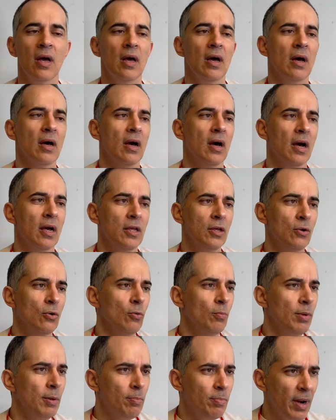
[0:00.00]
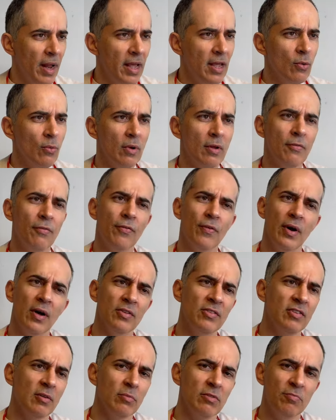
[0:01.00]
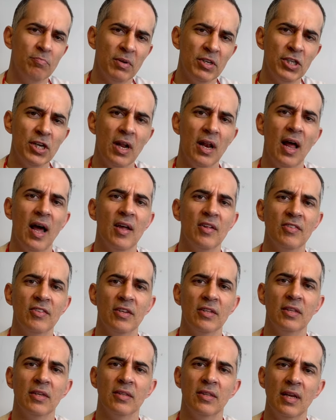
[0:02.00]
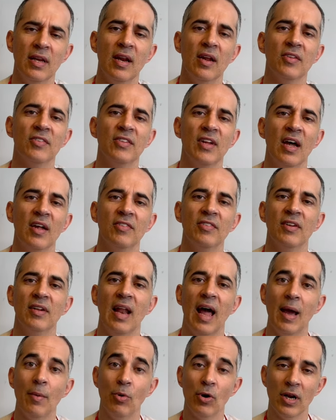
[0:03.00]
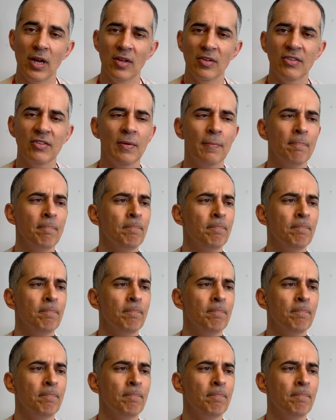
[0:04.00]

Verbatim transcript: Uh, you'll be playing with uh, some specialized data science libraries